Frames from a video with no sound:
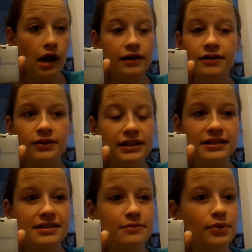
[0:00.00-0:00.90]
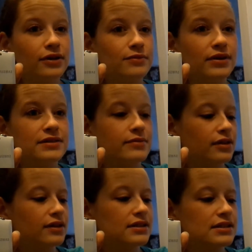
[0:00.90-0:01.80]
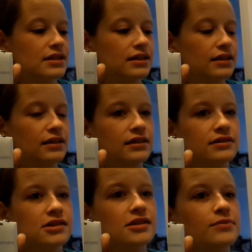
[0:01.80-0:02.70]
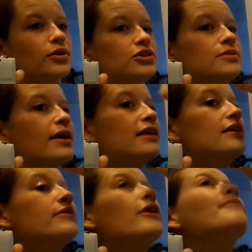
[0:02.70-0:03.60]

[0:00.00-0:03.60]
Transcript: And it really doesn't burn. Breast milk is doesn't burn too bad. Here we go.